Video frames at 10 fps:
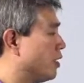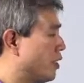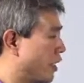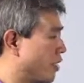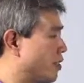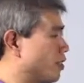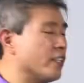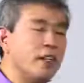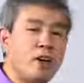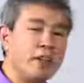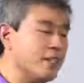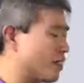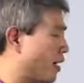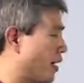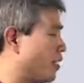the edges and all the
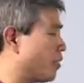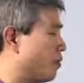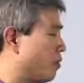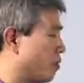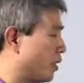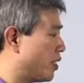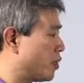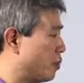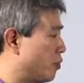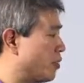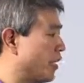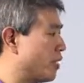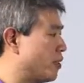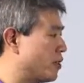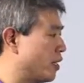sides to be really smooth like
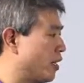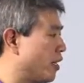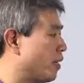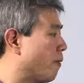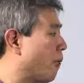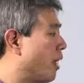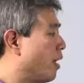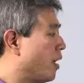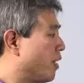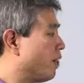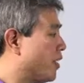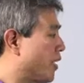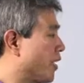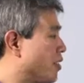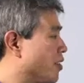you see here. If the
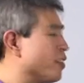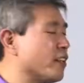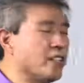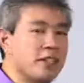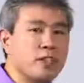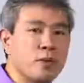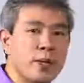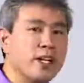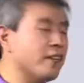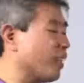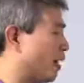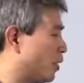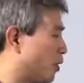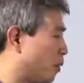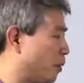edges start to look weird, like a
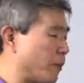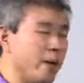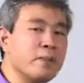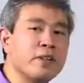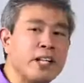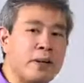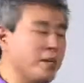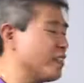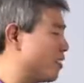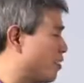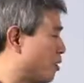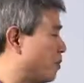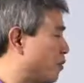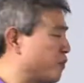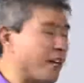crumbled paper, that means that your
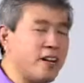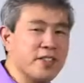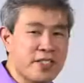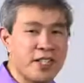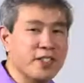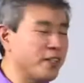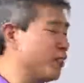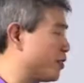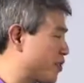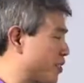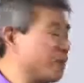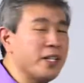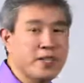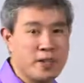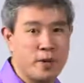profile is not good or something
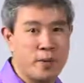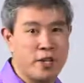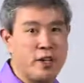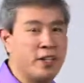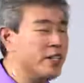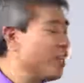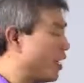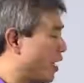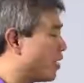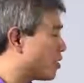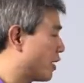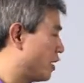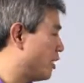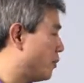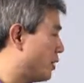is going on
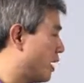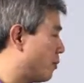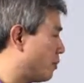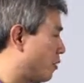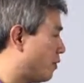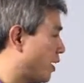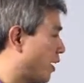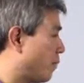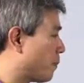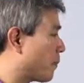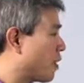incorrectly with that profile.